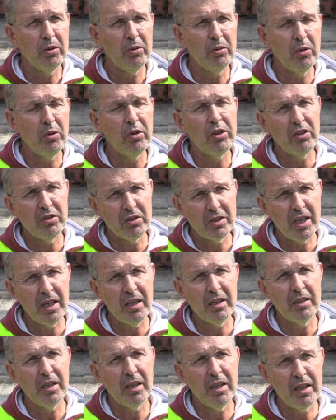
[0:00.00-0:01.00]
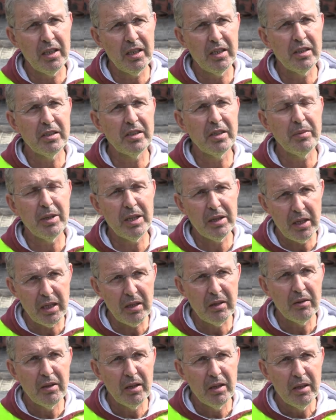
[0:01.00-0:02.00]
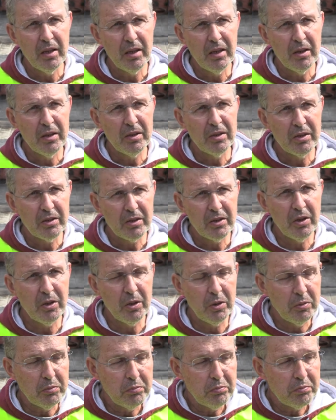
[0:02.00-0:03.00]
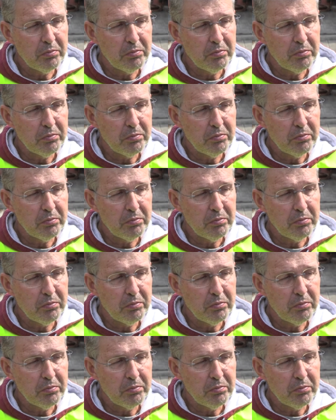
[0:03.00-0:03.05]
2017. Okay, so, we just need